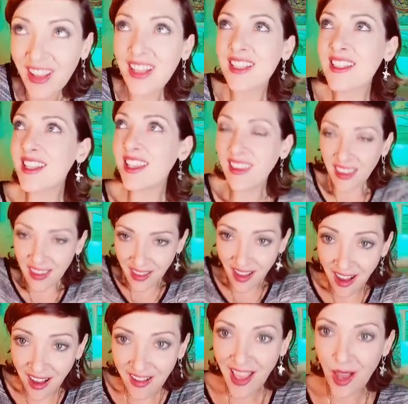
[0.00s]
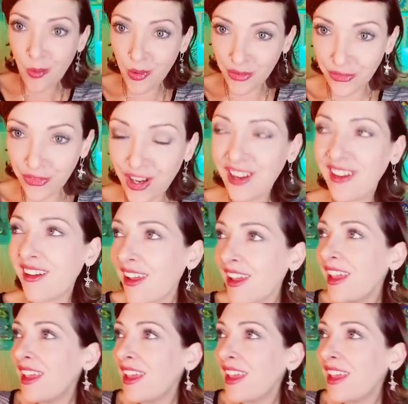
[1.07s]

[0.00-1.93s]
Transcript: It's like he hung out with a friend.